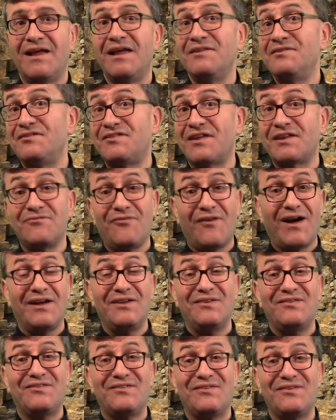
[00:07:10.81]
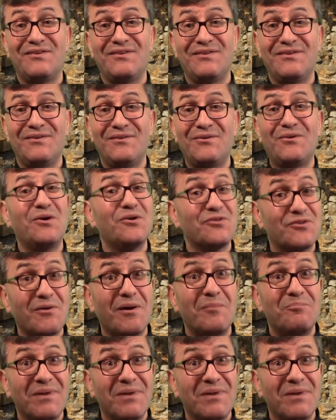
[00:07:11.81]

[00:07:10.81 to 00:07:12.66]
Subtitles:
And this advice also